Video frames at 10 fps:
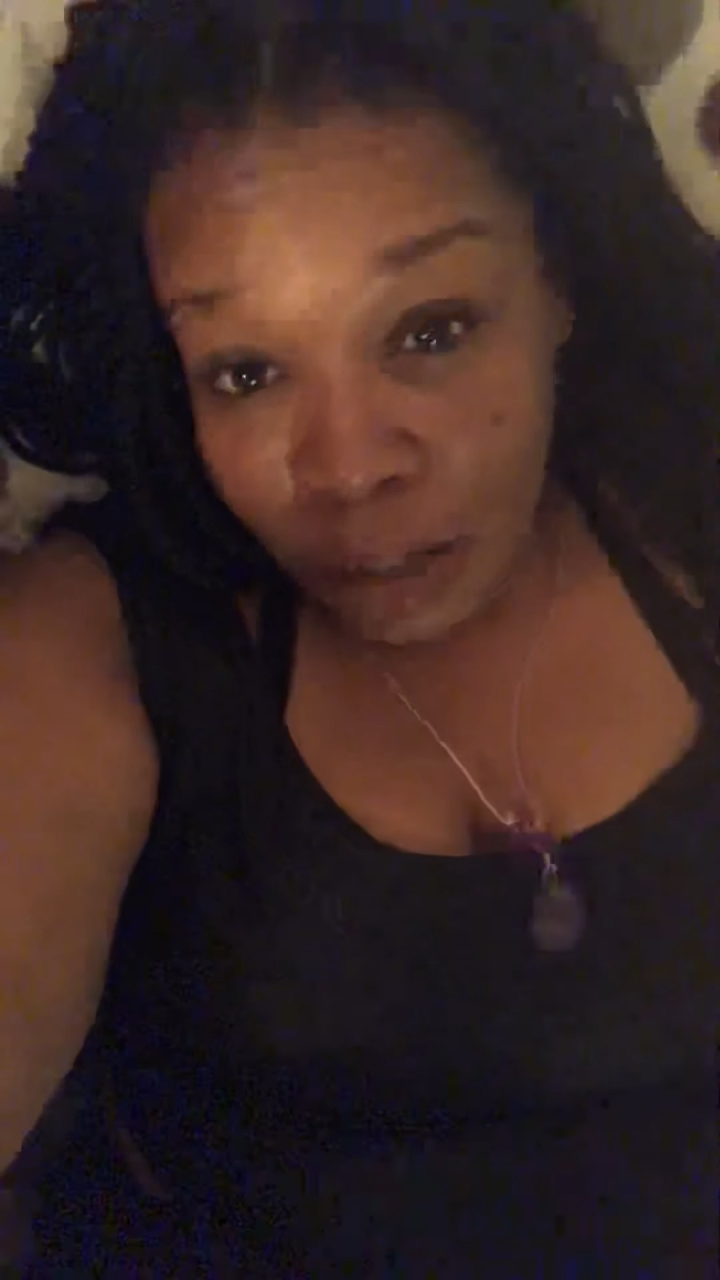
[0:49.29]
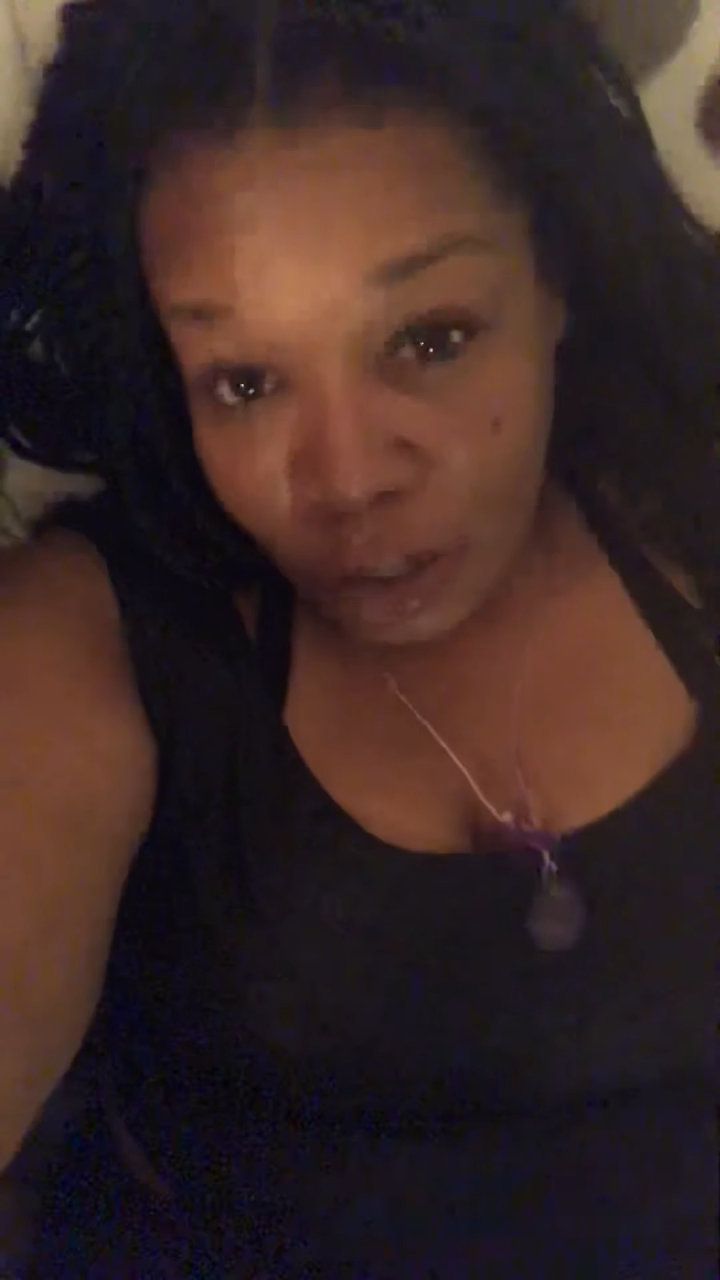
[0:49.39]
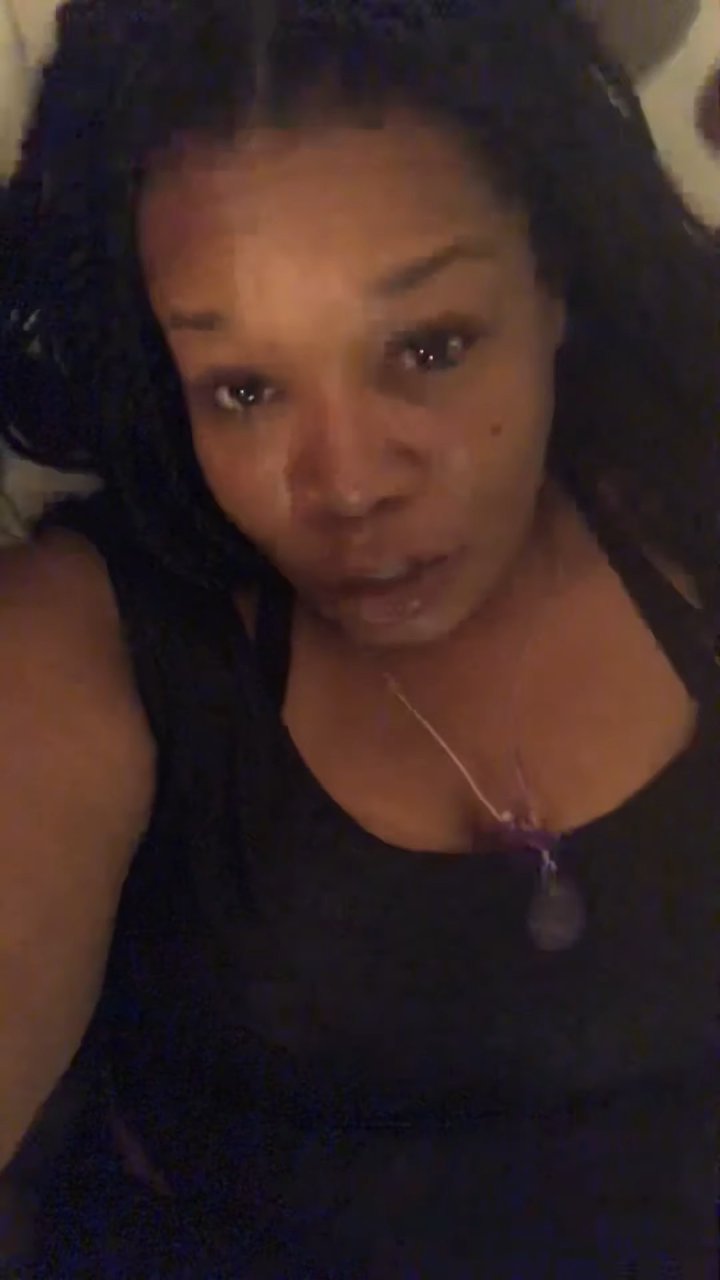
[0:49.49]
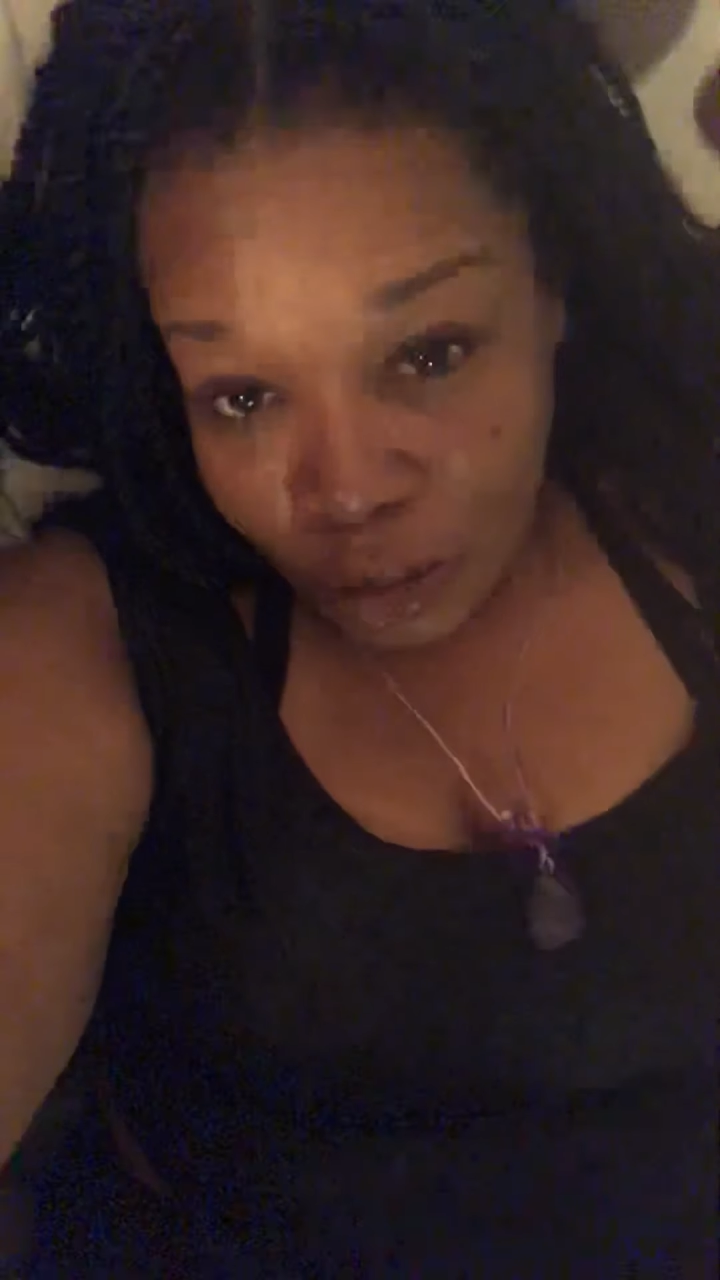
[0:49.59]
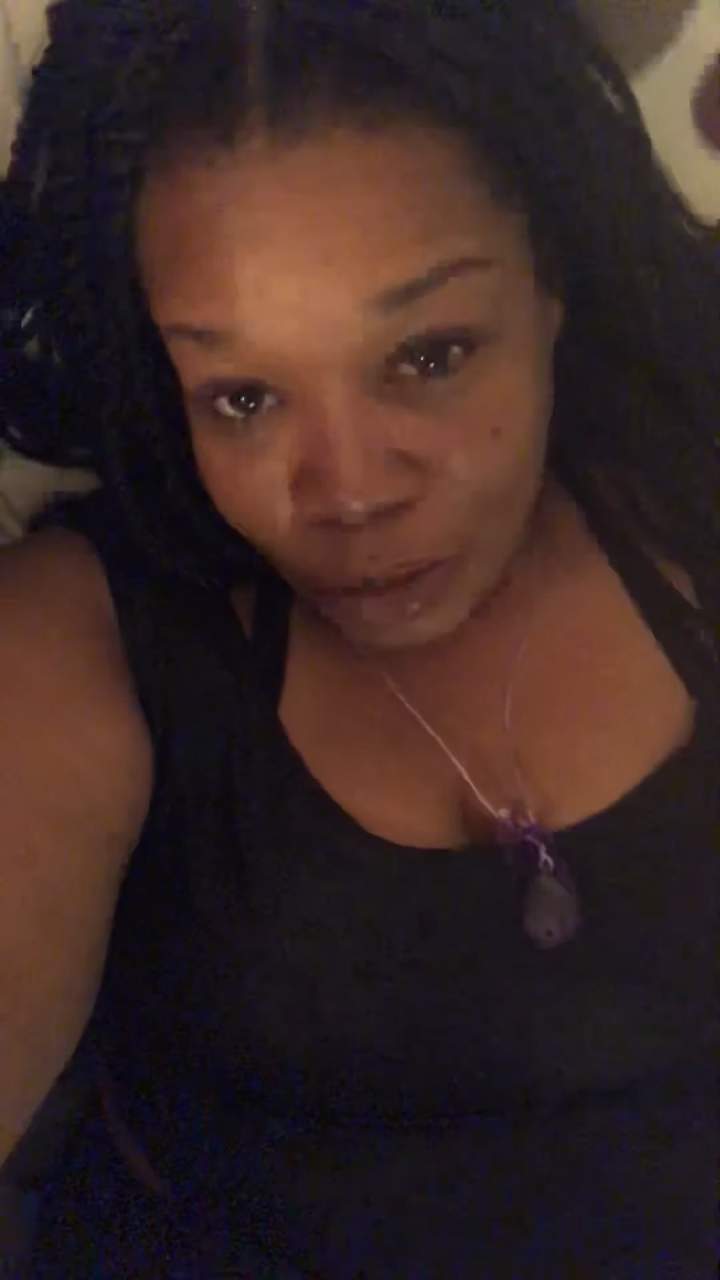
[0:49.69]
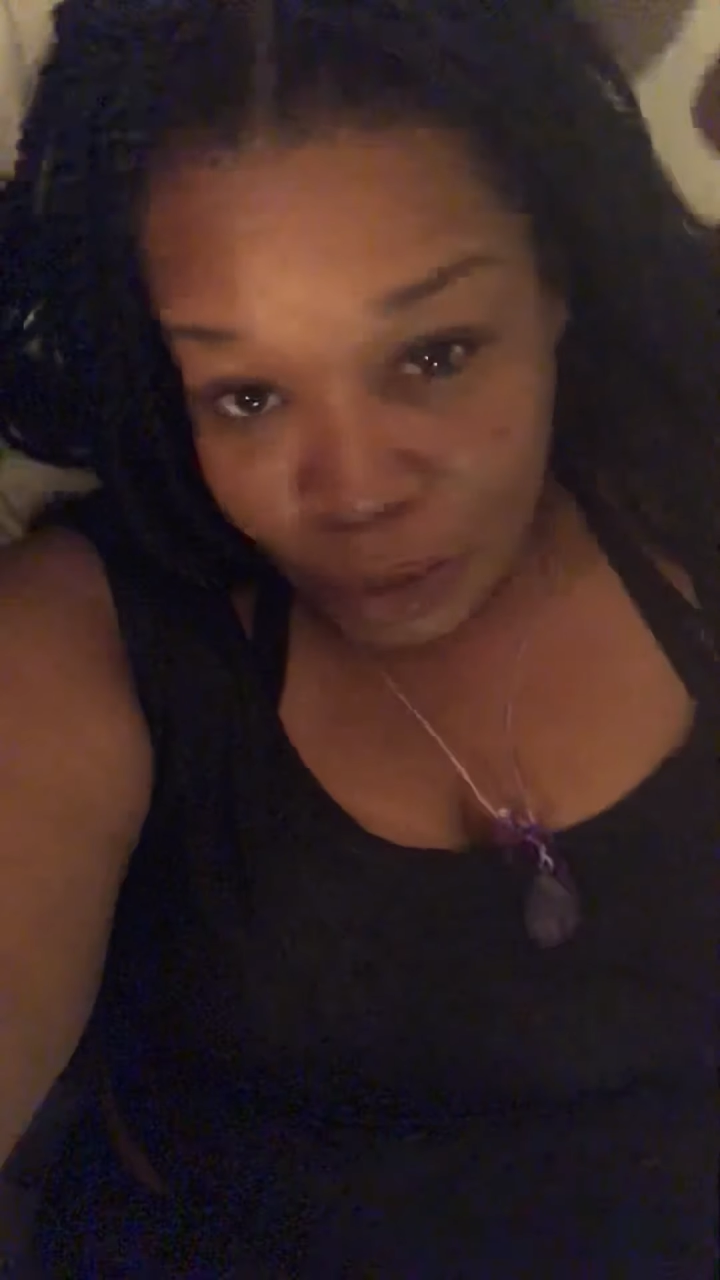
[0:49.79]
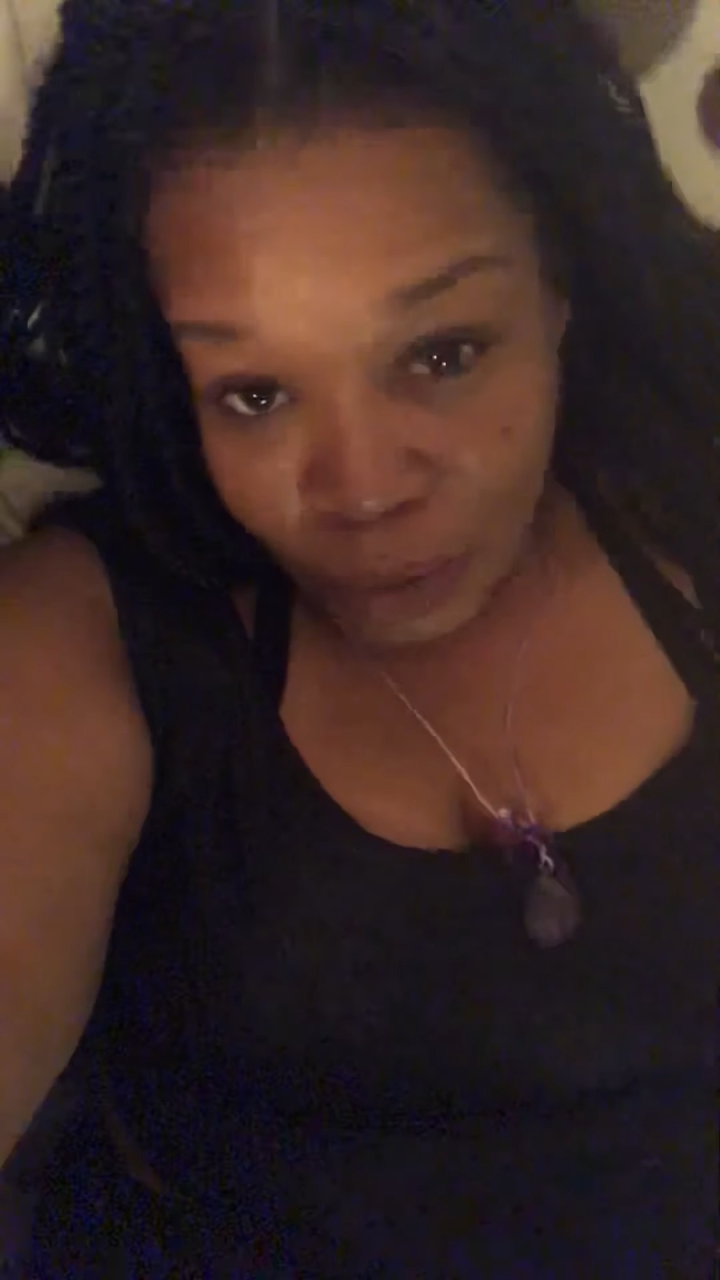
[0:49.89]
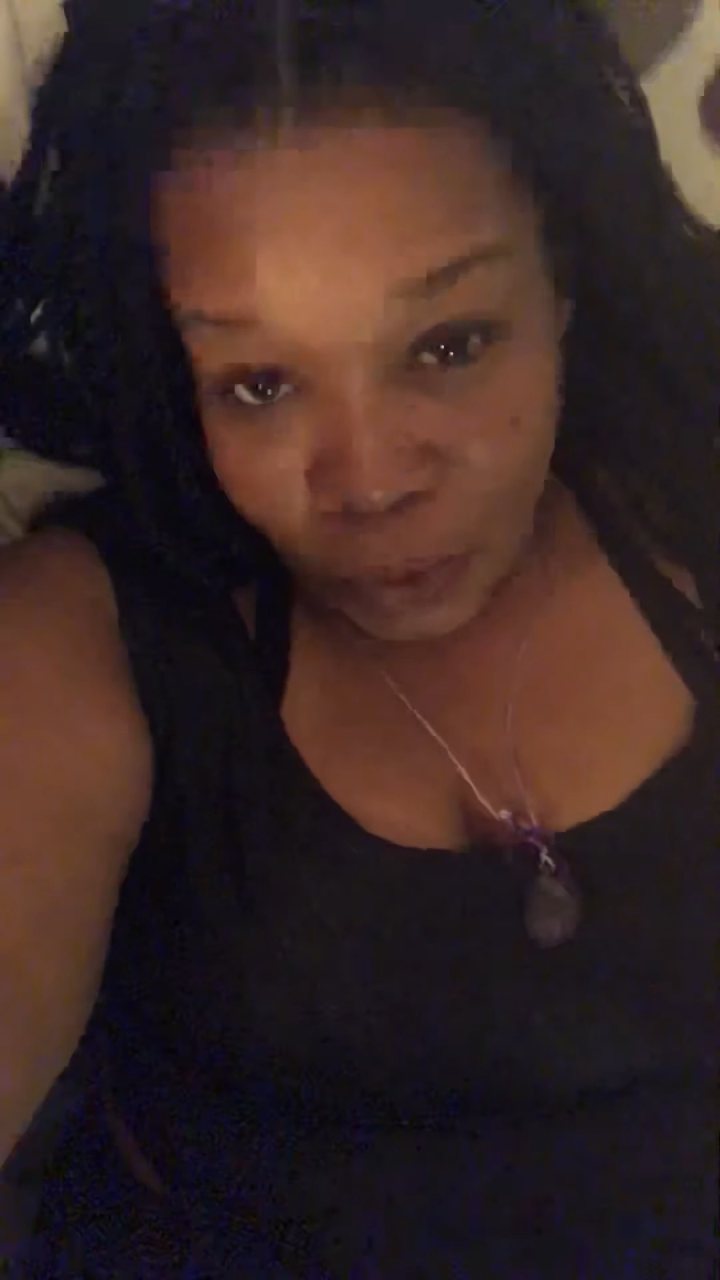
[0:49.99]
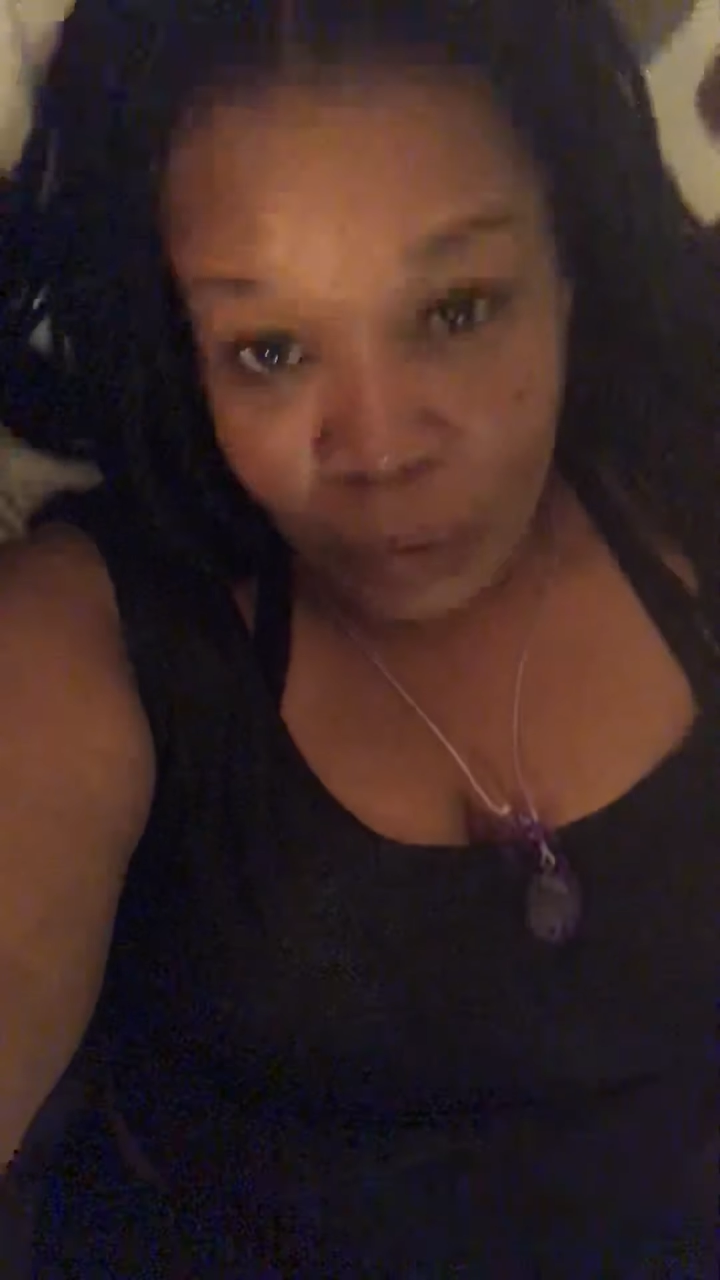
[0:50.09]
to you